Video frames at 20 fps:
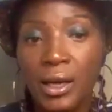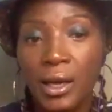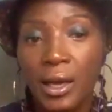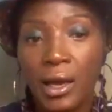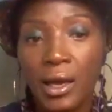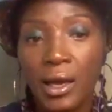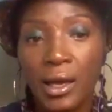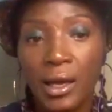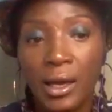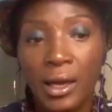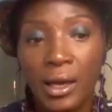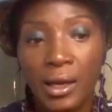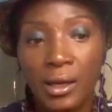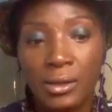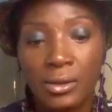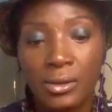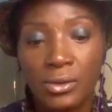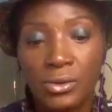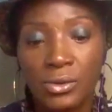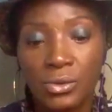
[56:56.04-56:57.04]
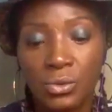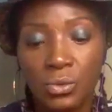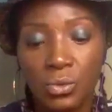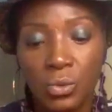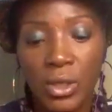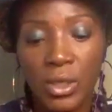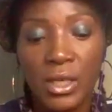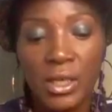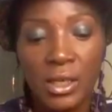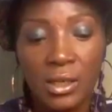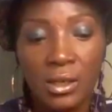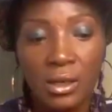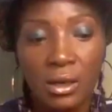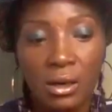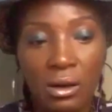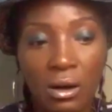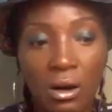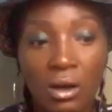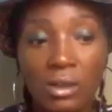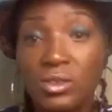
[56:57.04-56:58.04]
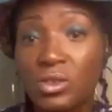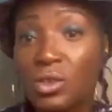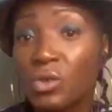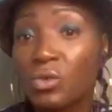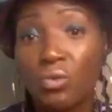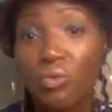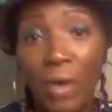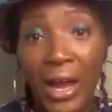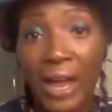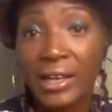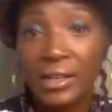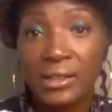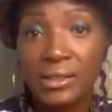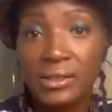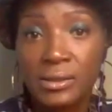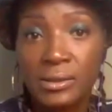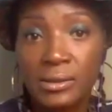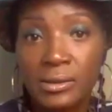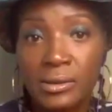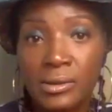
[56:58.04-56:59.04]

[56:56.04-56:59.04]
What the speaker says: and we also write.